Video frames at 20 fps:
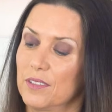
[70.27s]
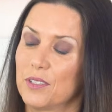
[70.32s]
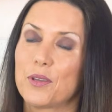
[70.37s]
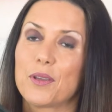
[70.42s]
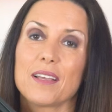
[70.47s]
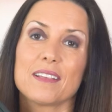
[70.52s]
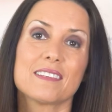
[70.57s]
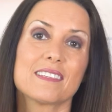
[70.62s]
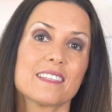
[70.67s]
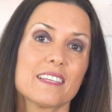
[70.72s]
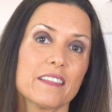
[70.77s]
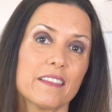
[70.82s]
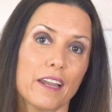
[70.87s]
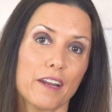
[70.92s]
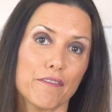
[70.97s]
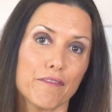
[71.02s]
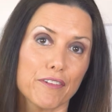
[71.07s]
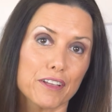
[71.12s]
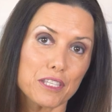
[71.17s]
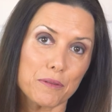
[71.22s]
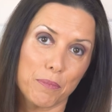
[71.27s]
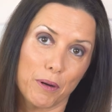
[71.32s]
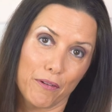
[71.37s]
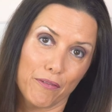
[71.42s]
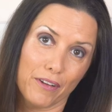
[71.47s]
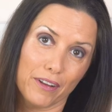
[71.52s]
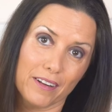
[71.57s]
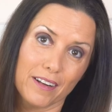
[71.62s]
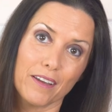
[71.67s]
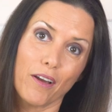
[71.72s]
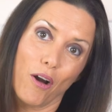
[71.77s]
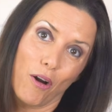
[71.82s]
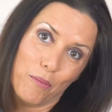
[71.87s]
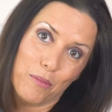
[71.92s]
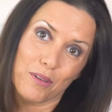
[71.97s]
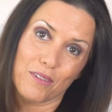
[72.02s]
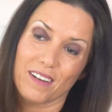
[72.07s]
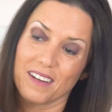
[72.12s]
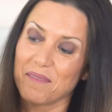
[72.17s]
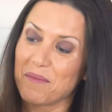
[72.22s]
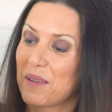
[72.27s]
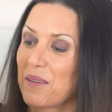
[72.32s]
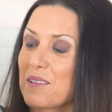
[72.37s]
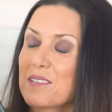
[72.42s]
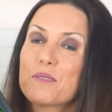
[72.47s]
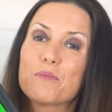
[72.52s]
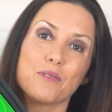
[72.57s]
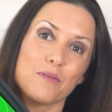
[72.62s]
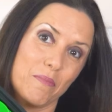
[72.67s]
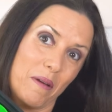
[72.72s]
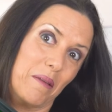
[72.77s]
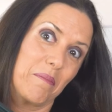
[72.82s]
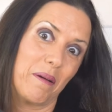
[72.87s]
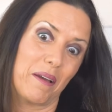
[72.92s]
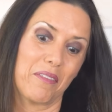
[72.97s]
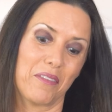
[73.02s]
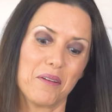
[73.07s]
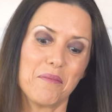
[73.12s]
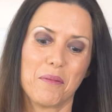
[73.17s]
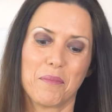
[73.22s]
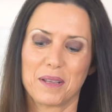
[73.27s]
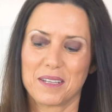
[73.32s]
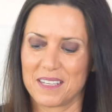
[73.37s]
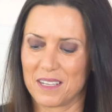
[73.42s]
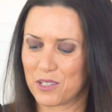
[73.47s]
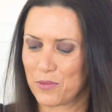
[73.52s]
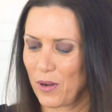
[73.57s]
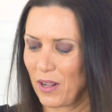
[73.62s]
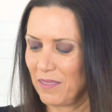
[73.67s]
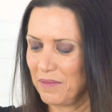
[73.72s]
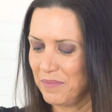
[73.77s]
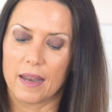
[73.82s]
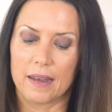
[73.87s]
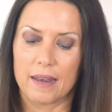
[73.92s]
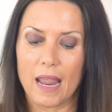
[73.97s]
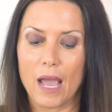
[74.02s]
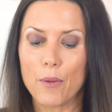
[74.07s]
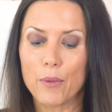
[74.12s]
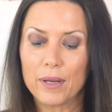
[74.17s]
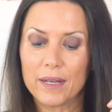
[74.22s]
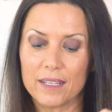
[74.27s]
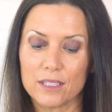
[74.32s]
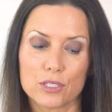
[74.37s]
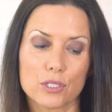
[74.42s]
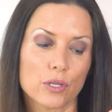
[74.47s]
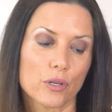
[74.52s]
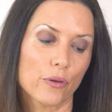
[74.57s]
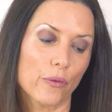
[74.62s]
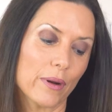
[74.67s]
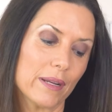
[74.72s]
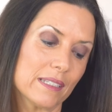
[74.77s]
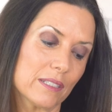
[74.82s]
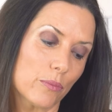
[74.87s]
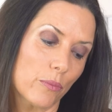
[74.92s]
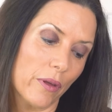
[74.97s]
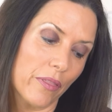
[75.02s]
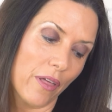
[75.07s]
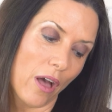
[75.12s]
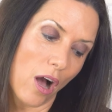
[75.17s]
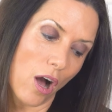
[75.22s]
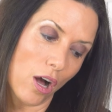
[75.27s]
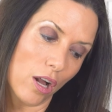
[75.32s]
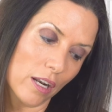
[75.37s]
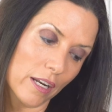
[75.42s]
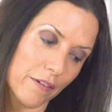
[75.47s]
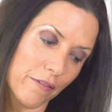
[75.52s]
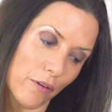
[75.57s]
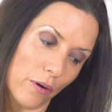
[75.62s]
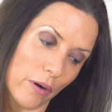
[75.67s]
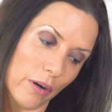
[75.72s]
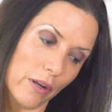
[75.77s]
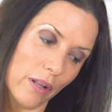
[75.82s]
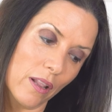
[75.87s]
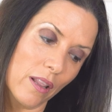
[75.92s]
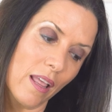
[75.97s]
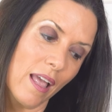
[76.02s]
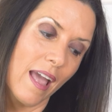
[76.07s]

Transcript: You can see that it fits perfectly, obviously, because it was made by Thermomix as well. Now we need to grease with olive oil,